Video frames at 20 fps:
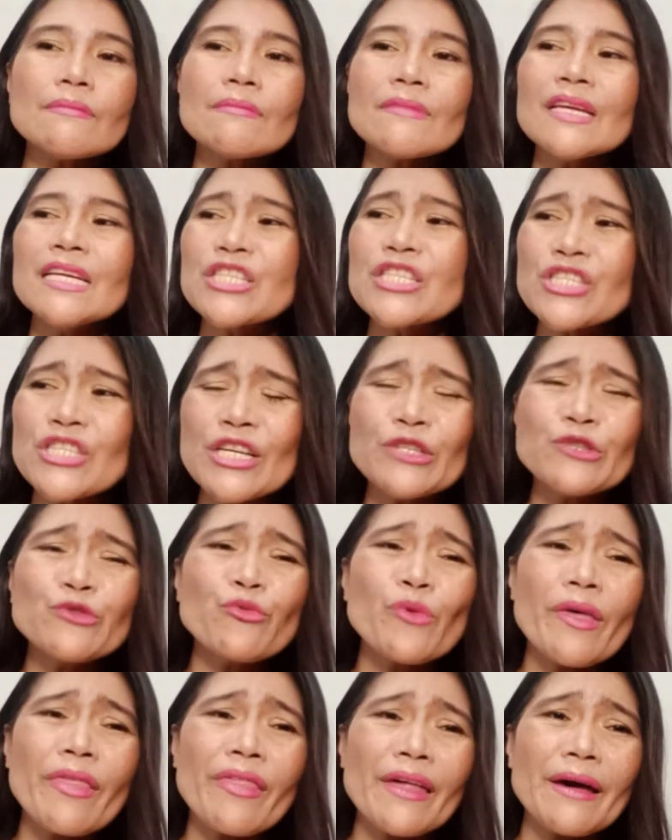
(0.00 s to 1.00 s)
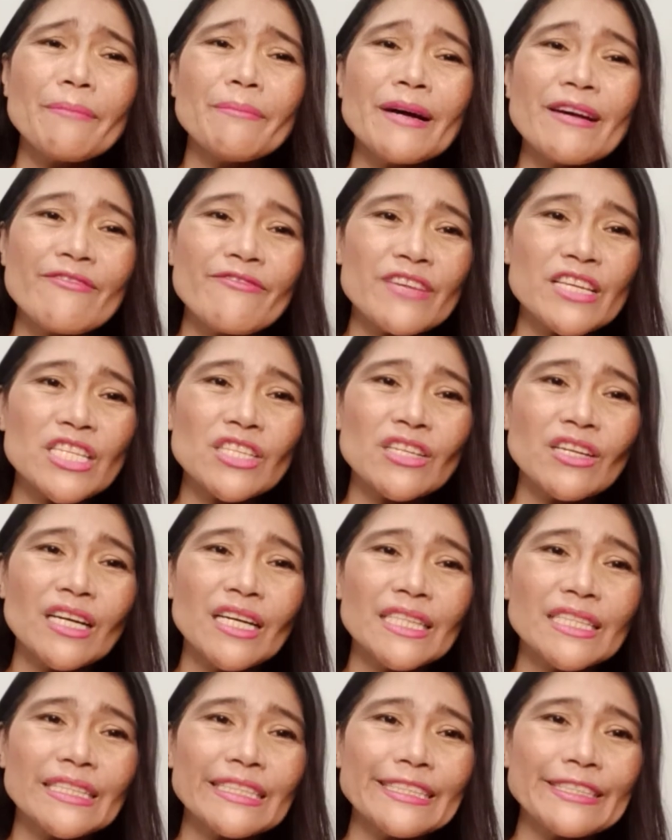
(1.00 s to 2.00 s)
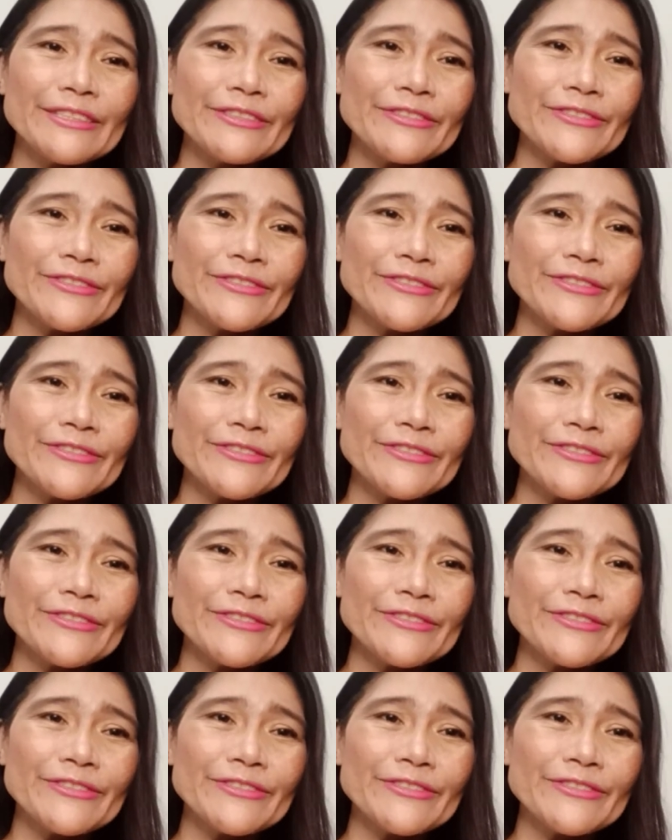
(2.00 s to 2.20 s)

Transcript: shared with them my vision of